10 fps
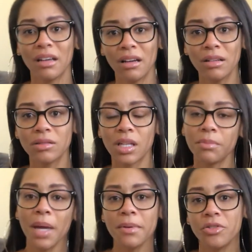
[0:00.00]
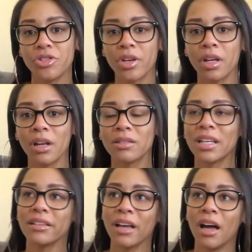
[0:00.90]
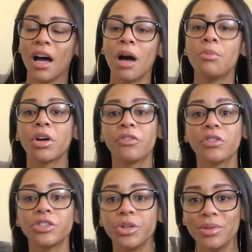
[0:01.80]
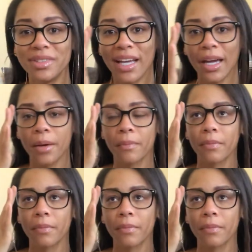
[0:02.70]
I was like, maybe you should. And I was like, no, I'll book it for Tuesday.